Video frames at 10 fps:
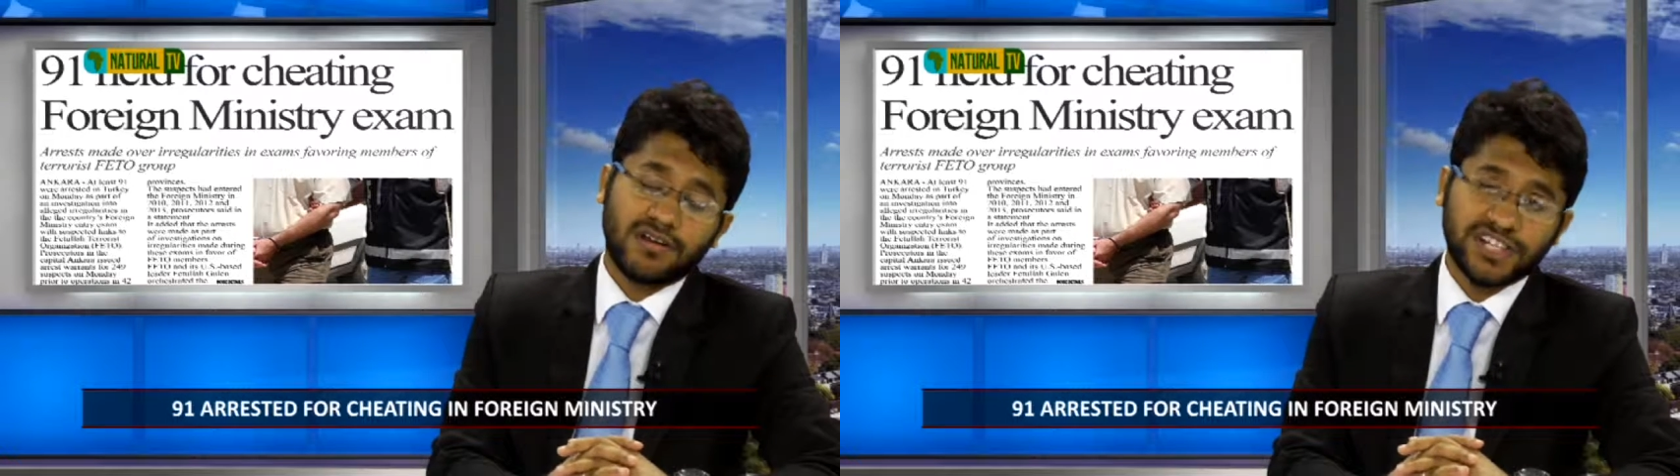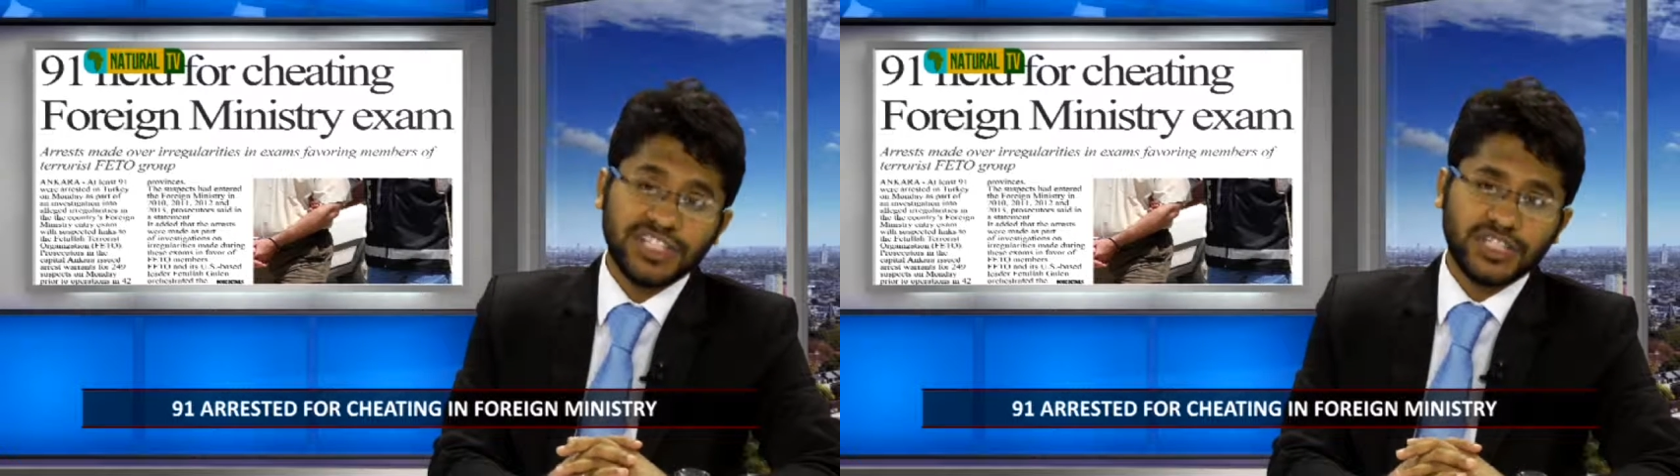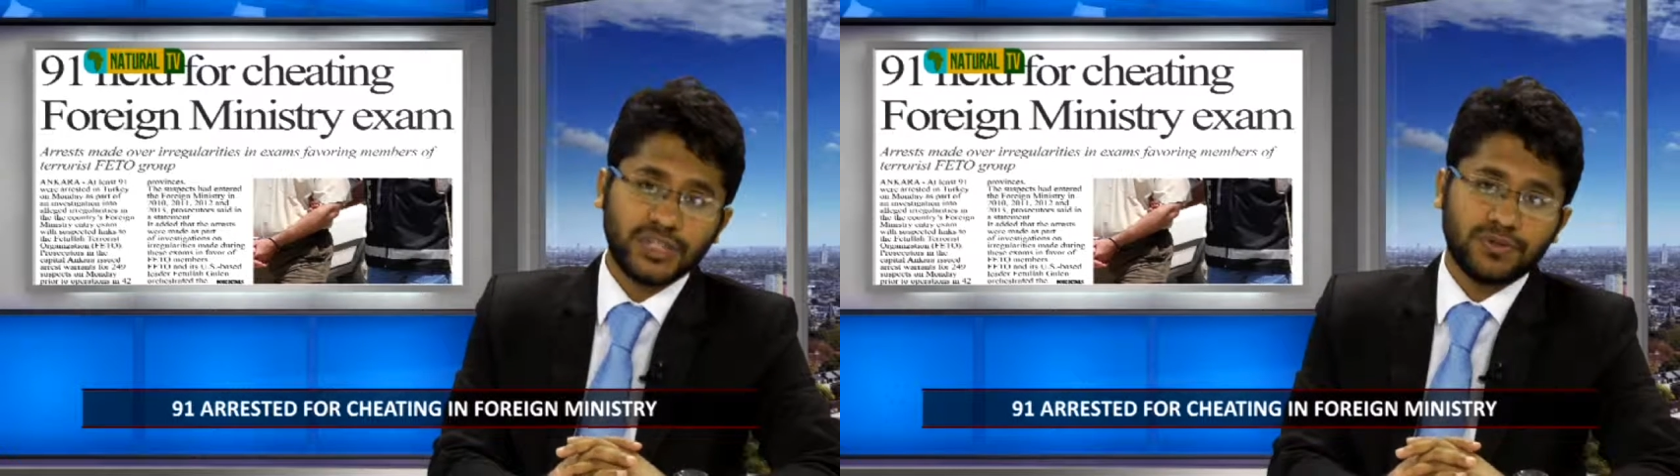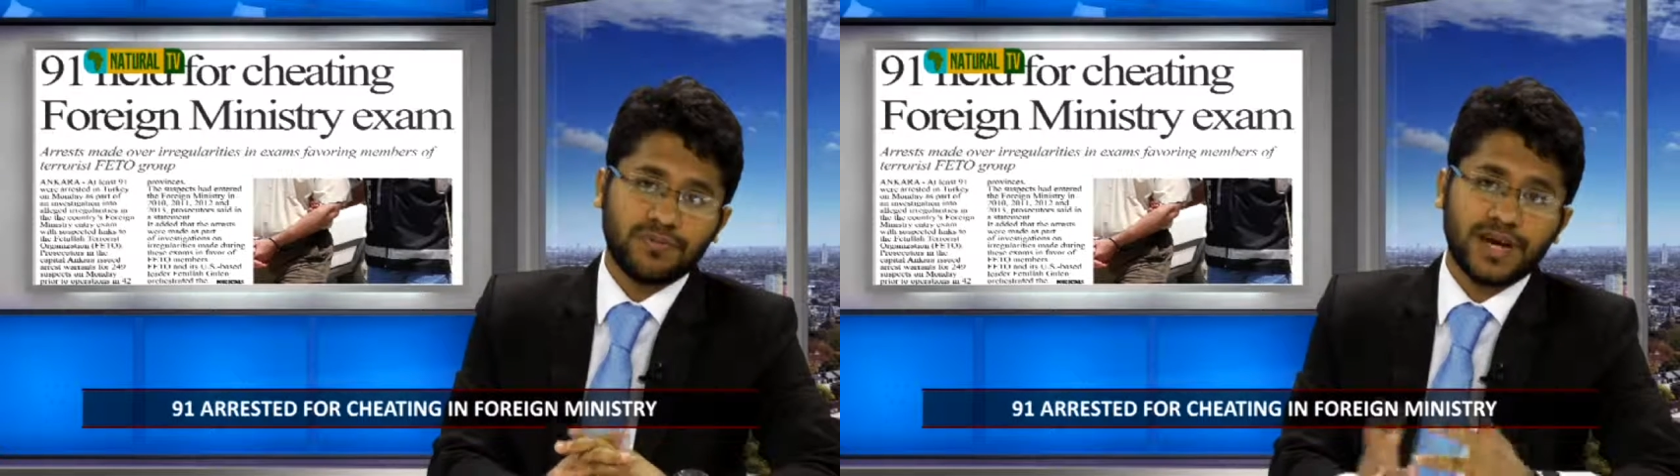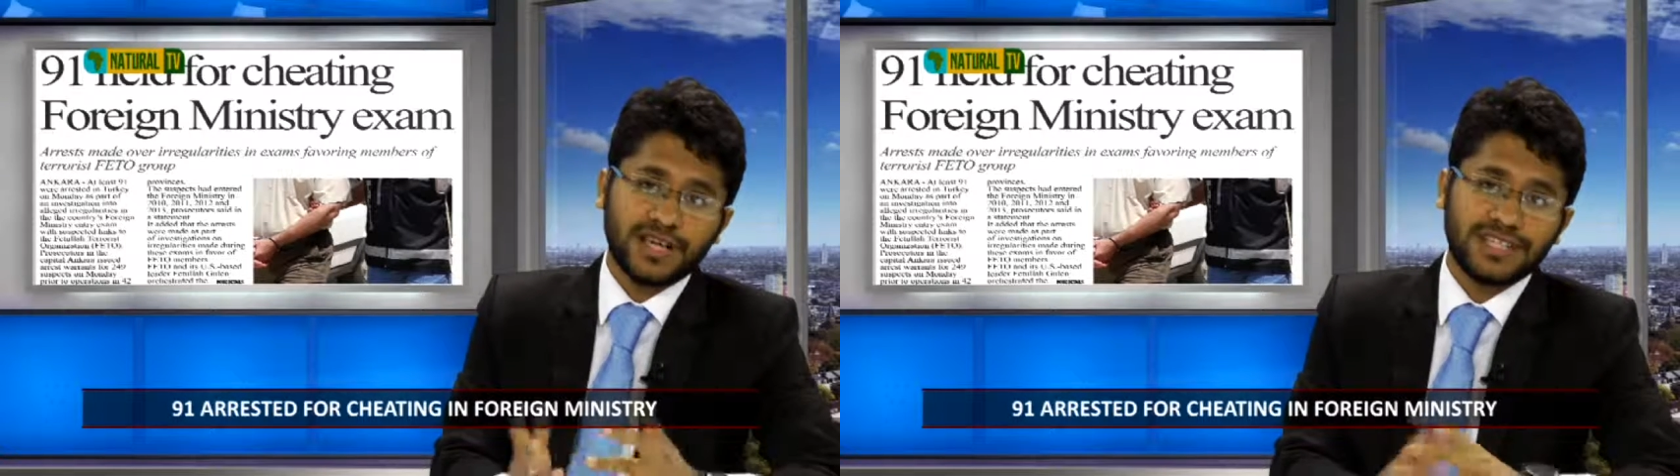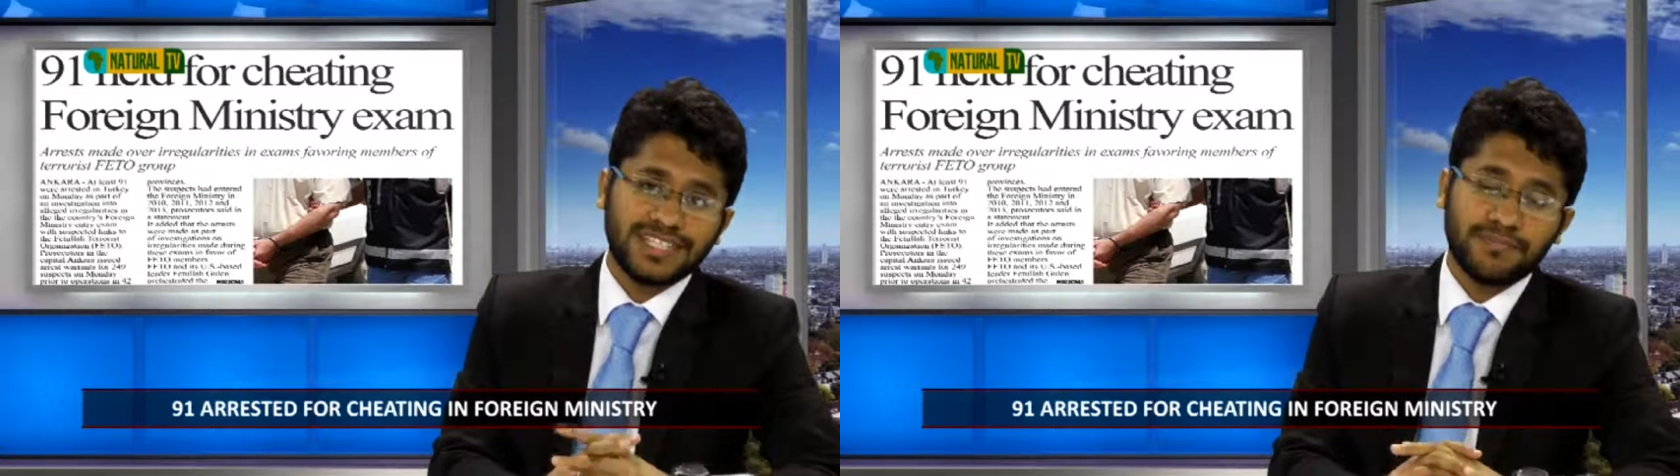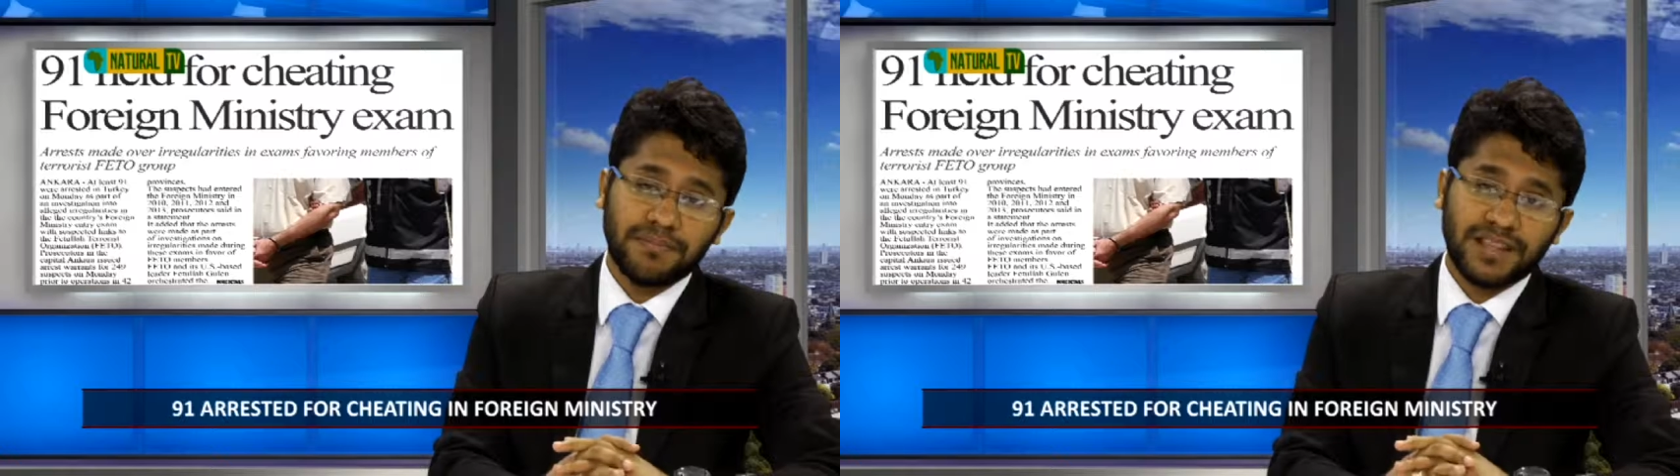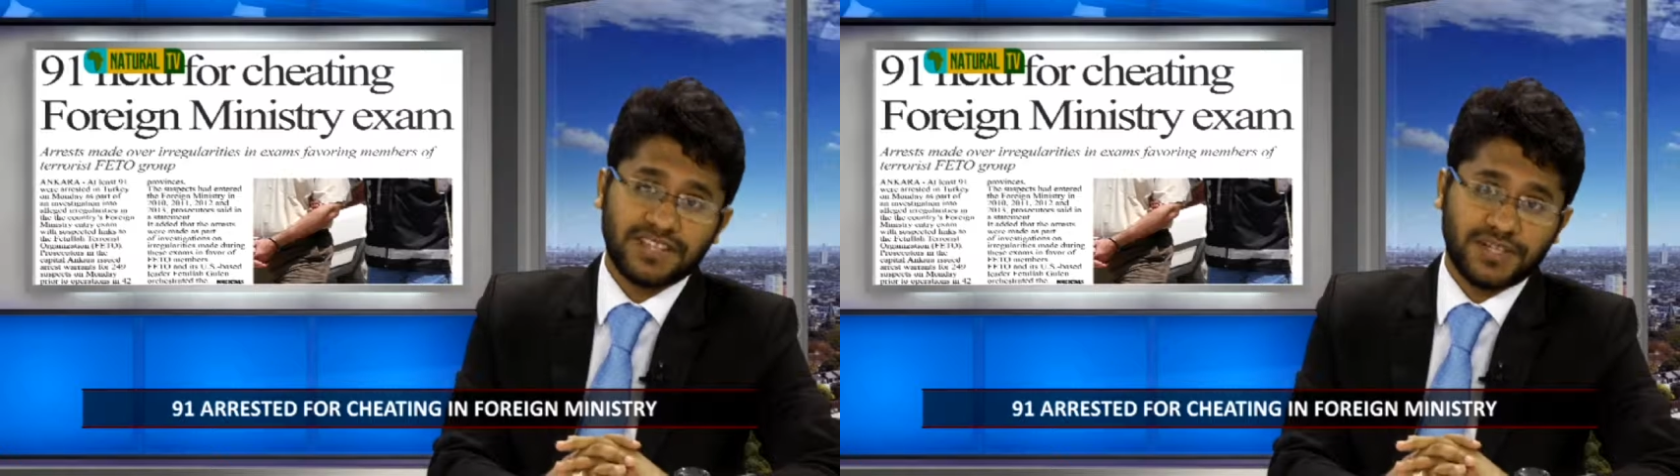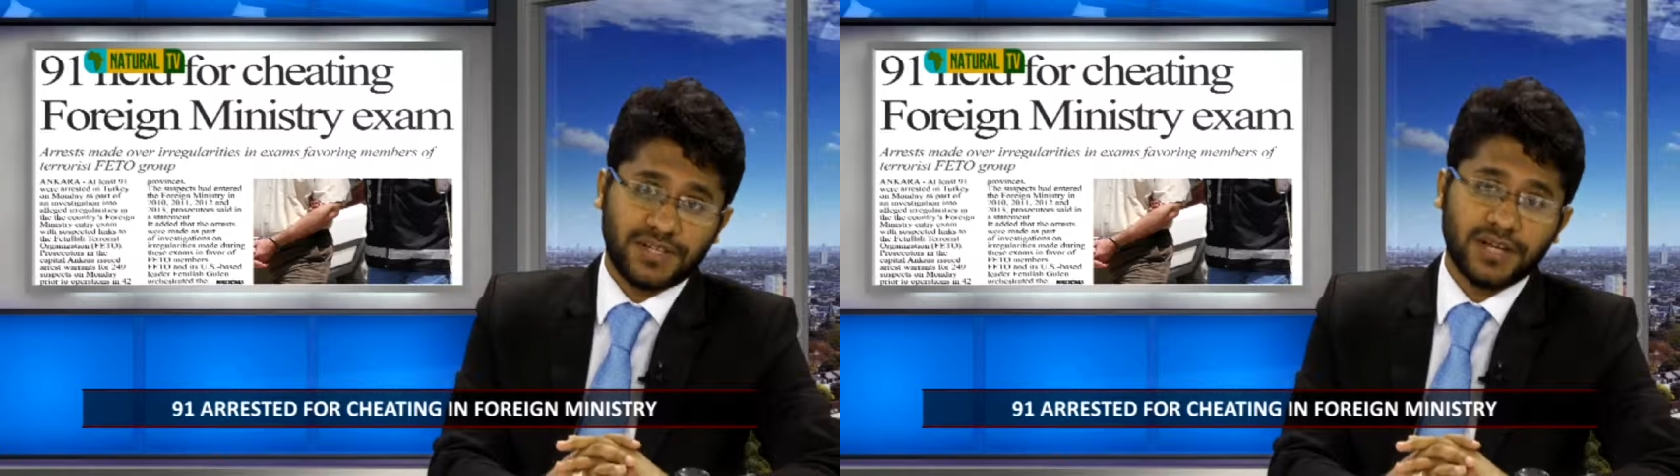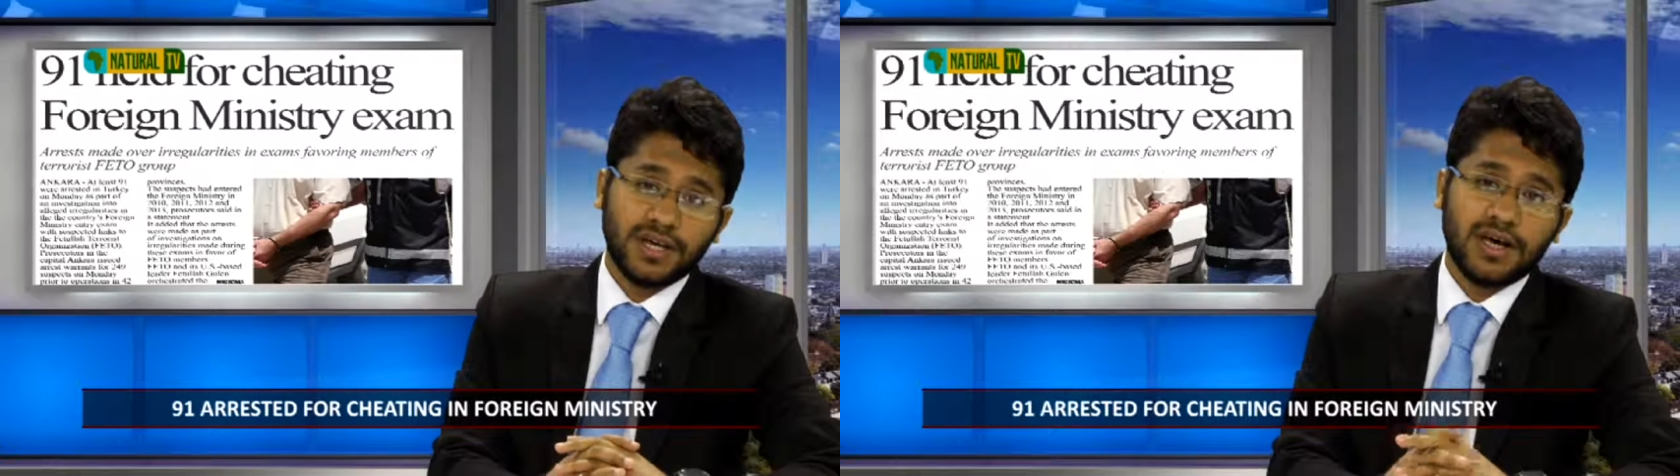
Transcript: injured by this military